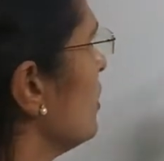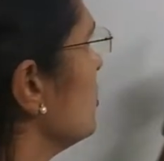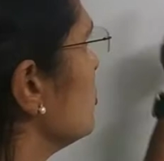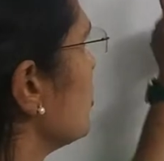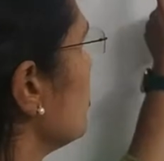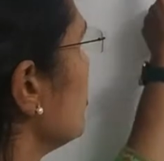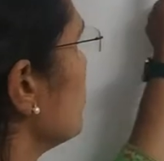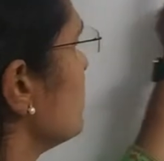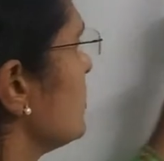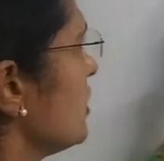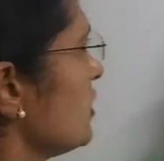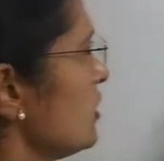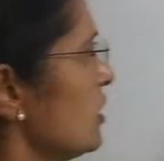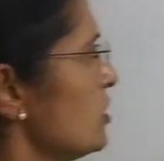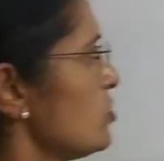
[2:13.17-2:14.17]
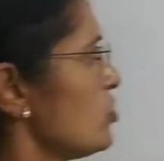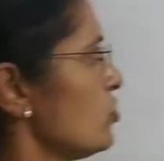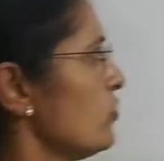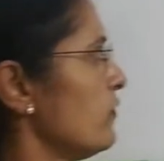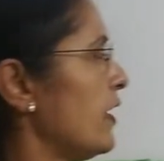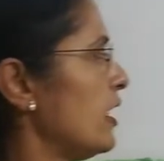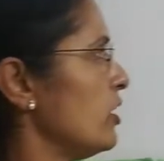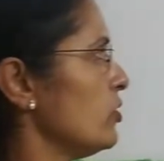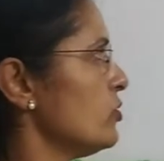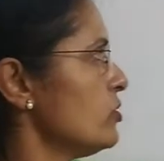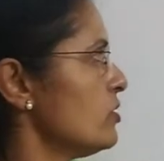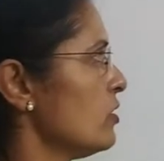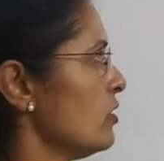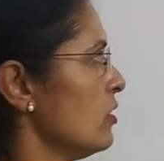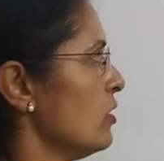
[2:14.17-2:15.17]
So using these two values,
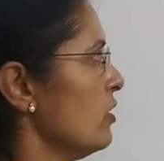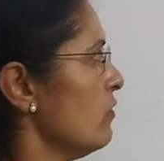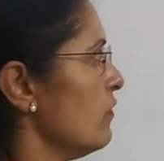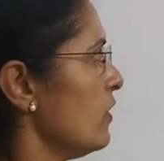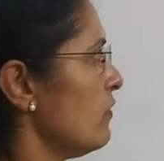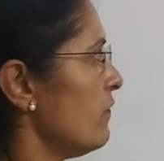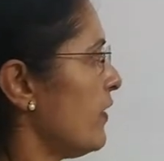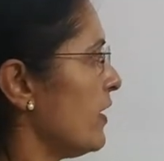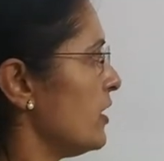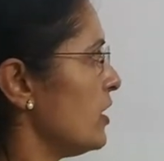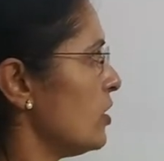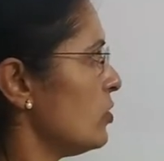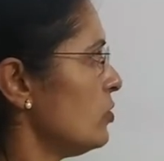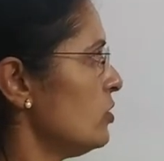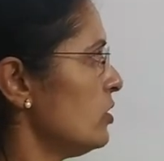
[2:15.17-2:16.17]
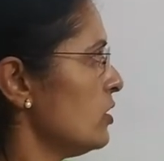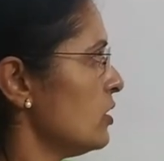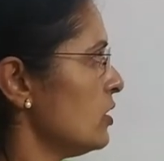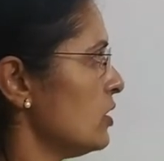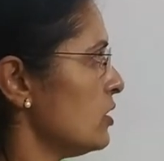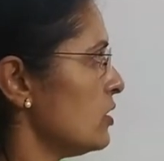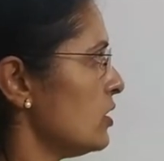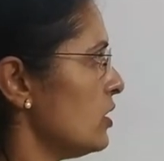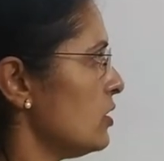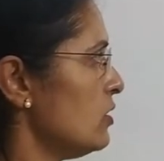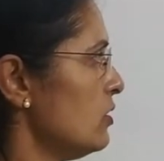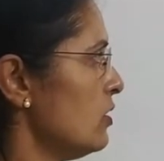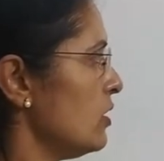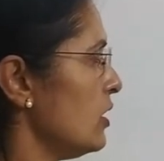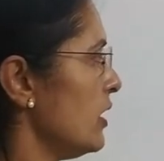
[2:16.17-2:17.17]
we'll find out the
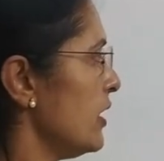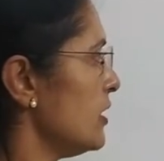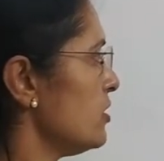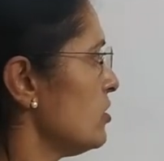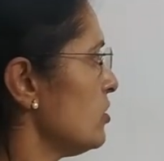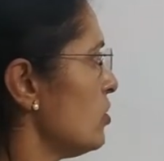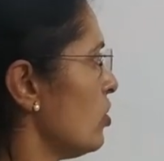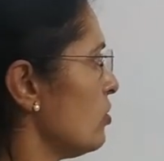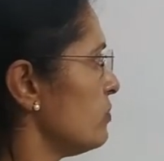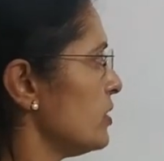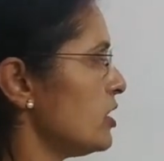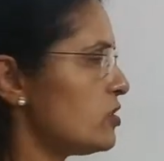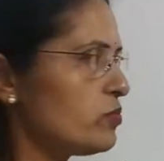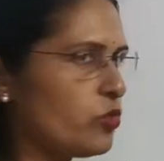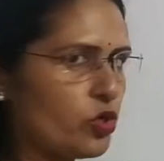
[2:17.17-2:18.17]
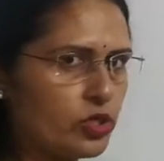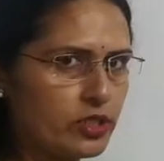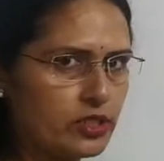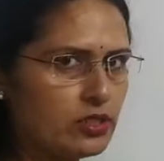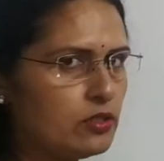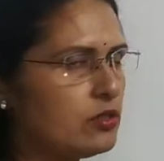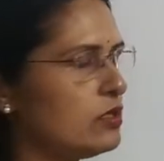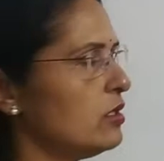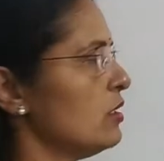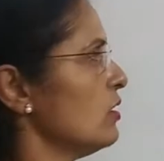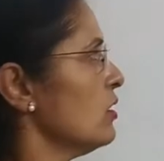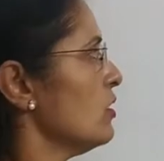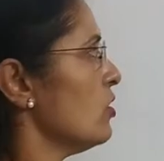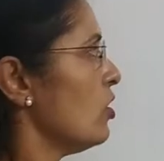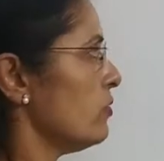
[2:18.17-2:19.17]
length of this border
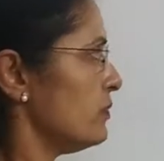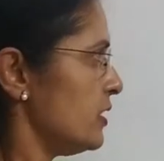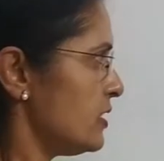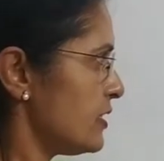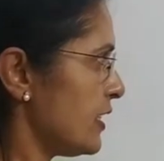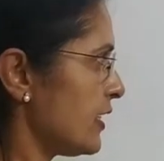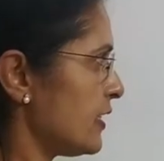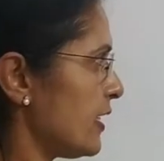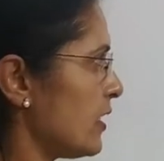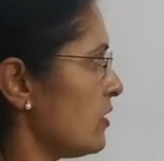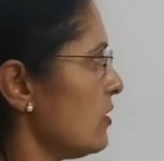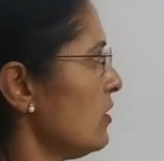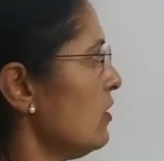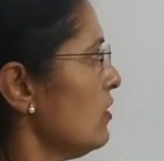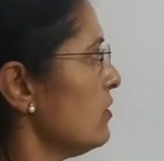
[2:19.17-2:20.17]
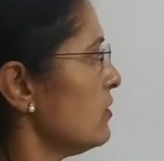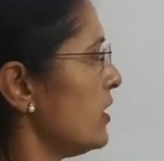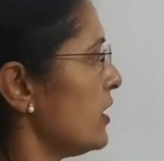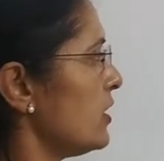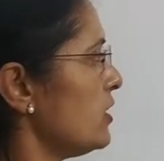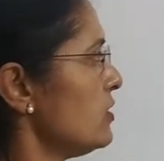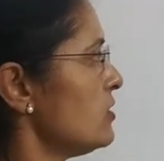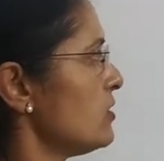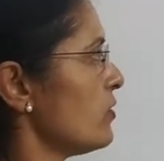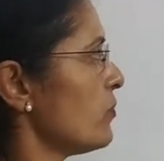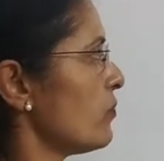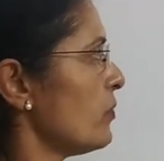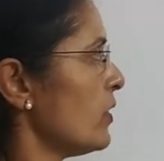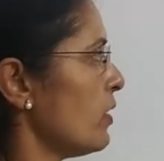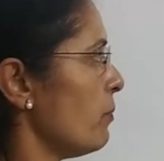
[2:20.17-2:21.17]
of this rectangle, that is
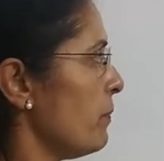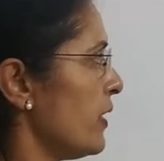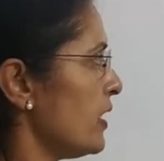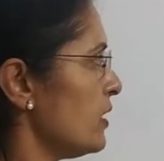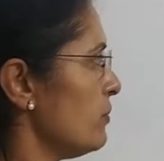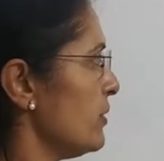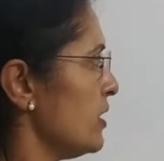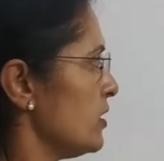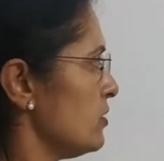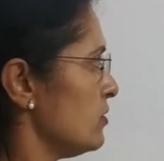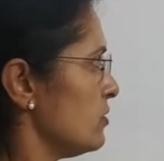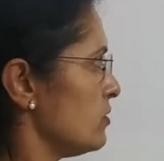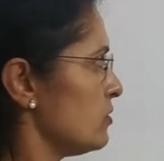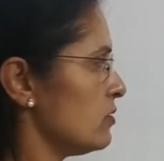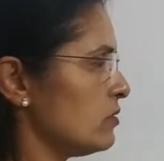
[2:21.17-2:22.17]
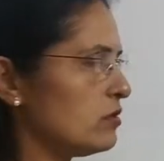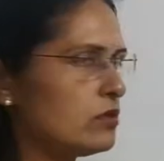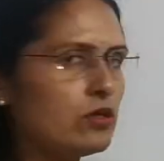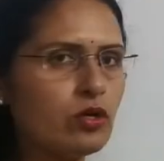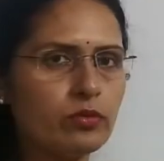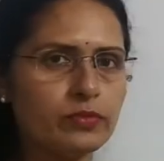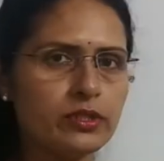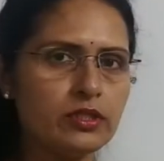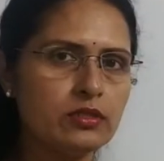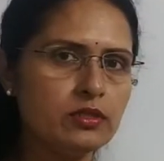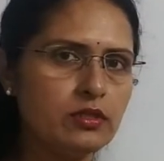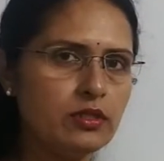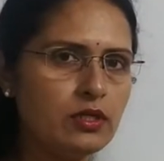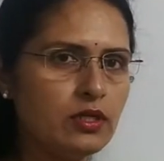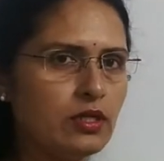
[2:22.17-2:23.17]
perimeter of the
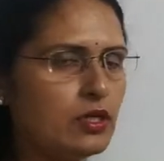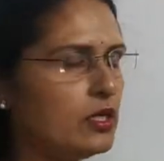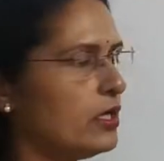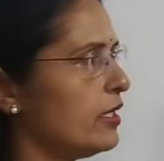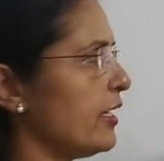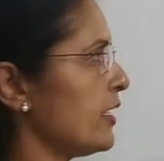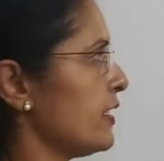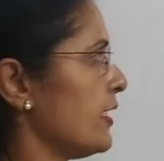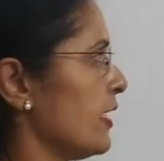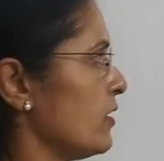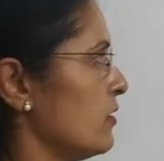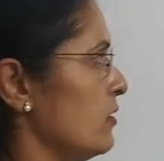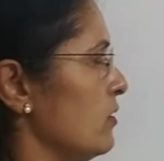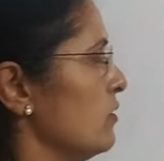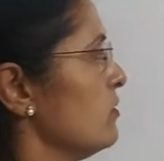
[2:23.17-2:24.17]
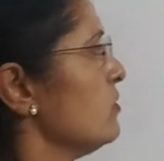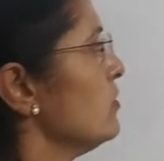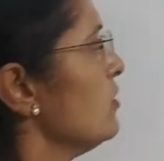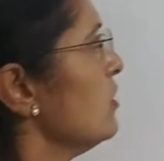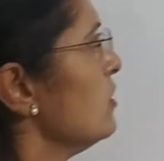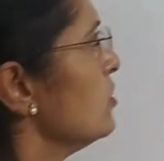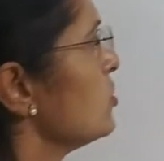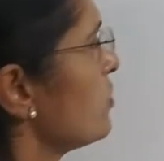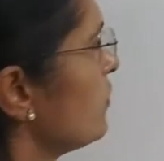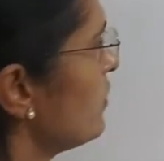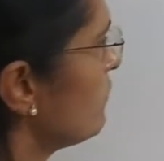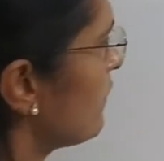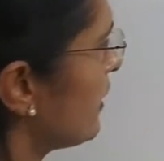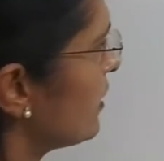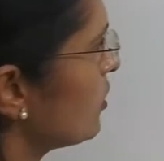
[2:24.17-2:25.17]
rectangle. So we'll
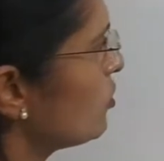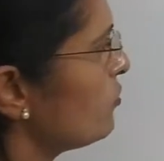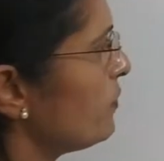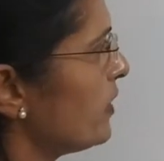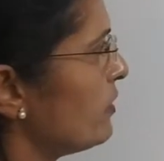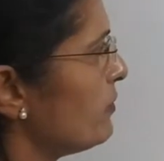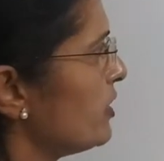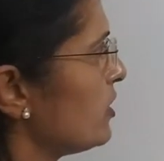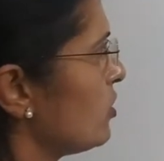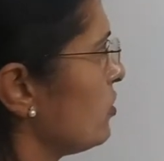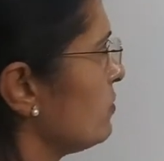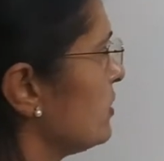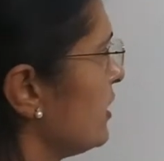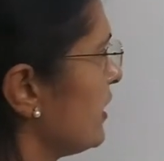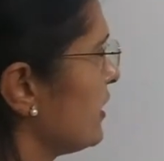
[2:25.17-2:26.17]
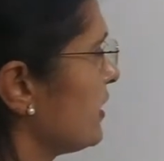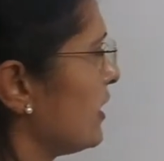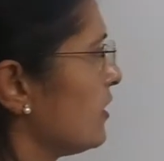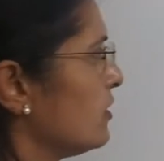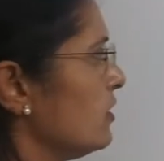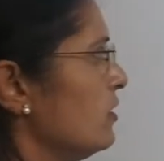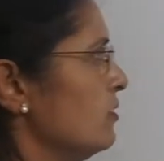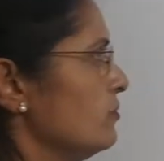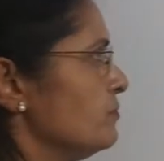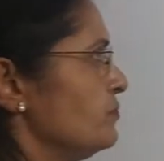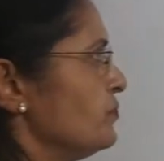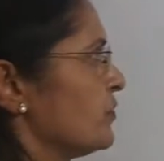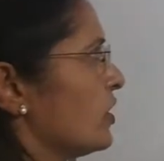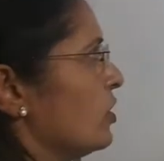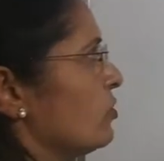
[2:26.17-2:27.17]
find out perimeter of the rectangle
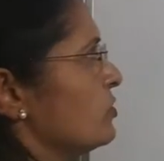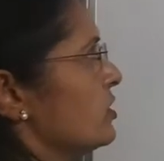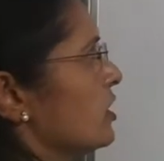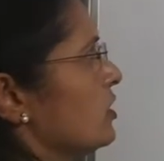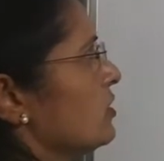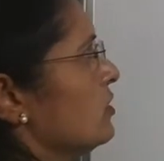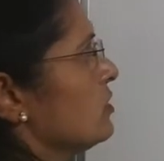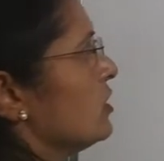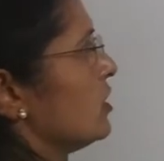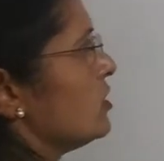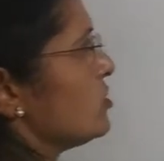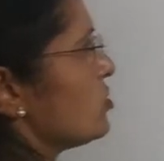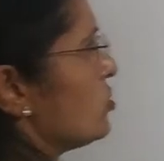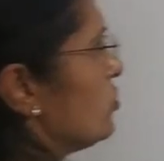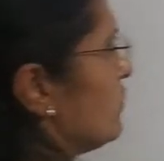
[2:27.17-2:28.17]
using these two